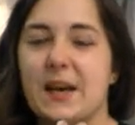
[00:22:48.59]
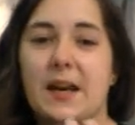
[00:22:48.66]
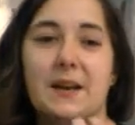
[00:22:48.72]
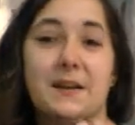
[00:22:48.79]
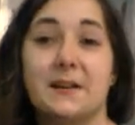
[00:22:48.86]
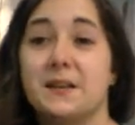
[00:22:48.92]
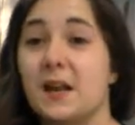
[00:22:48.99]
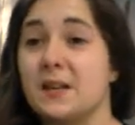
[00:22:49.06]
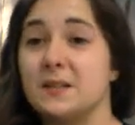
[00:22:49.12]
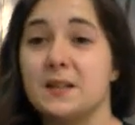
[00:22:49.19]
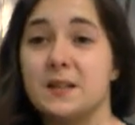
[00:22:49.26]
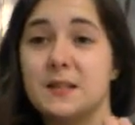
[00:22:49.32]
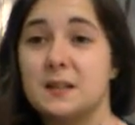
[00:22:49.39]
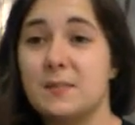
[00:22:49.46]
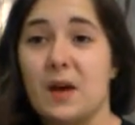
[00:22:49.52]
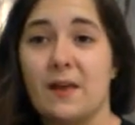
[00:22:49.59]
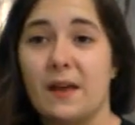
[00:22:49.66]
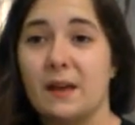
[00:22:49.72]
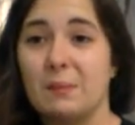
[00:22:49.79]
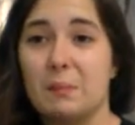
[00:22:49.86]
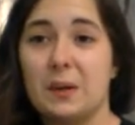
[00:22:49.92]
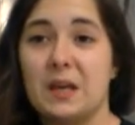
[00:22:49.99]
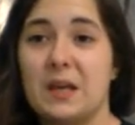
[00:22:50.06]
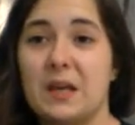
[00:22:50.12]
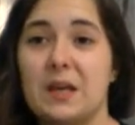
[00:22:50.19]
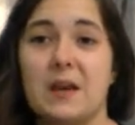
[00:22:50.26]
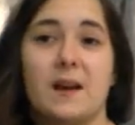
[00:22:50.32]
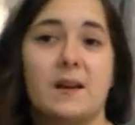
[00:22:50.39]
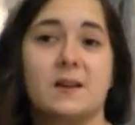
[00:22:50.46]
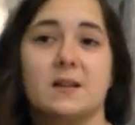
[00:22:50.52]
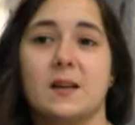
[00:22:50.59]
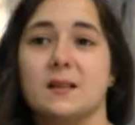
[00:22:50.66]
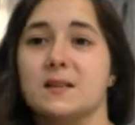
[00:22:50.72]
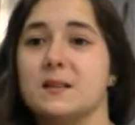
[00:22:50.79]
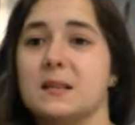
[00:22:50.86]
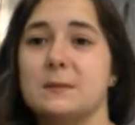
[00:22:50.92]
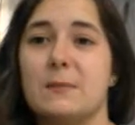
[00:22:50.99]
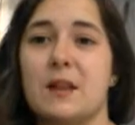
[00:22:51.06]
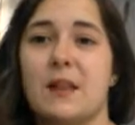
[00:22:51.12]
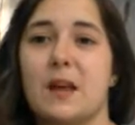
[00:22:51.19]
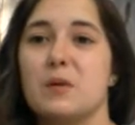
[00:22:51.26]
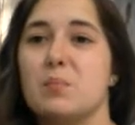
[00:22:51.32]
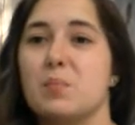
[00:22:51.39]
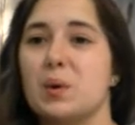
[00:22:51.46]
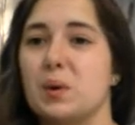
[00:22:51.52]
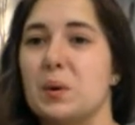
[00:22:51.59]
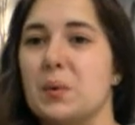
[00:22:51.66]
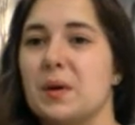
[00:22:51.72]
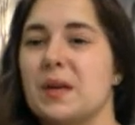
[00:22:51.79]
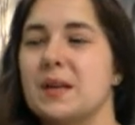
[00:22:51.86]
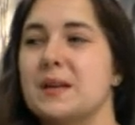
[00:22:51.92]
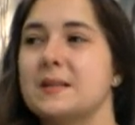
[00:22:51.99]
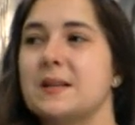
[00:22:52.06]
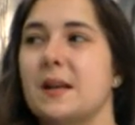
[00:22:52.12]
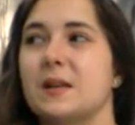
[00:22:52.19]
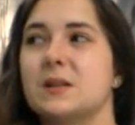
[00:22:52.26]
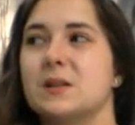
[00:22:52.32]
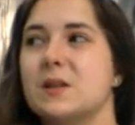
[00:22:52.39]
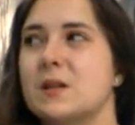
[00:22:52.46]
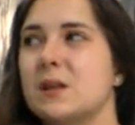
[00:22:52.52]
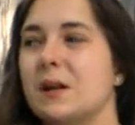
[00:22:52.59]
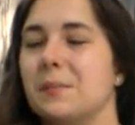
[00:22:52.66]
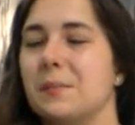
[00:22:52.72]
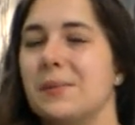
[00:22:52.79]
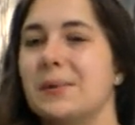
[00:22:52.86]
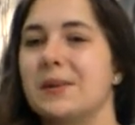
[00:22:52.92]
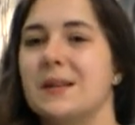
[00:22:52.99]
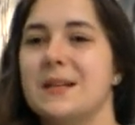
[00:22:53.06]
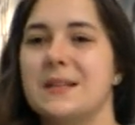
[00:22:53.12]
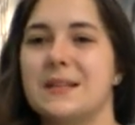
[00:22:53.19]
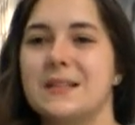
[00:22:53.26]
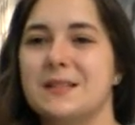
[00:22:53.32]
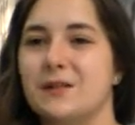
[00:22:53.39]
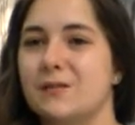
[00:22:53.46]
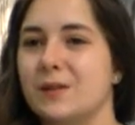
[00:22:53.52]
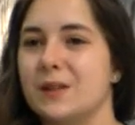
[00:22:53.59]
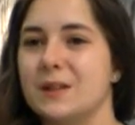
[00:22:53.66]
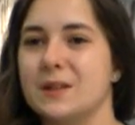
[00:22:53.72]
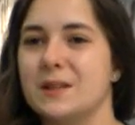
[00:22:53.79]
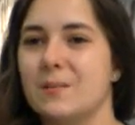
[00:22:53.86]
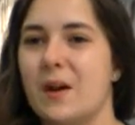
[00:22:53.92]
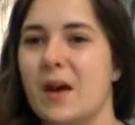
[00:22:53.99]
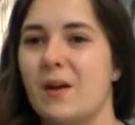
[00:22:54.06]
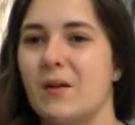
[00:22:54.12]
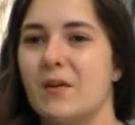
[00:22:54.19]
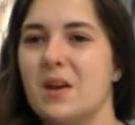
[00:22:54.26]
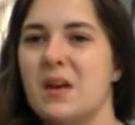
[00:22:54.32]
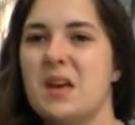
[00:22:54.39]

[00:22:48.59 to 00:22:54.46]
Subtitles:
And it doesn't smell like pee, and it doesn't smell like poo. It is a completely different smell.